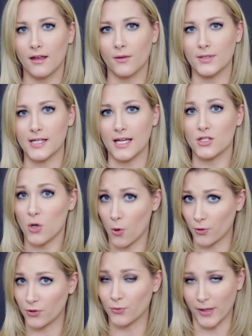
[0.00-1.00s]
It was a
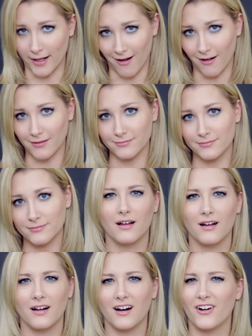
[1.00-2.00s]
total recall.
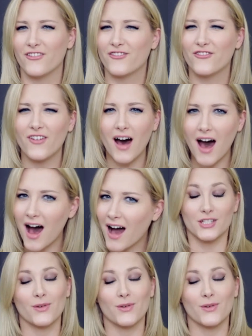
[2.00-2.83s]
Oh fuck.